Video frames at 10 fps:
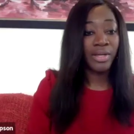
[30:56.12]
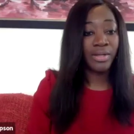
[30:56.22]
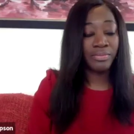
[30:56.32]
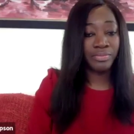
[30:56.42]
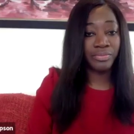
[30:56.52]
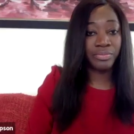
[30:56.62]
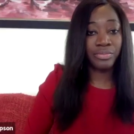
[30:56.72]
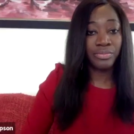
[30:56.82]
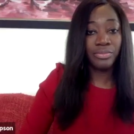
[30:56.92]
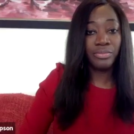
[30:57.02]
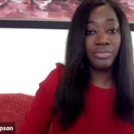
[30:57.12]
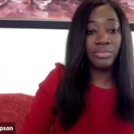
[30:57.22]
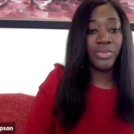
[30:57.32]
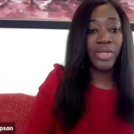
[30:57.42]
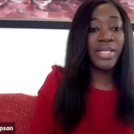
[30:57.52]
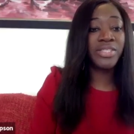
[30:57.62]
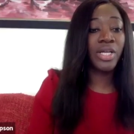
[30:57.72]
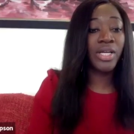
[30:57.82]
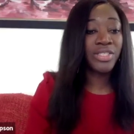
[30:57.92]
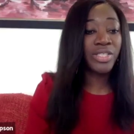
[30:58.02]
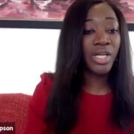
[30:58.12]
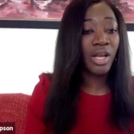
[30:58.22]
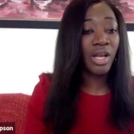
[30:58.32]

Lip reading: that because the order and reverence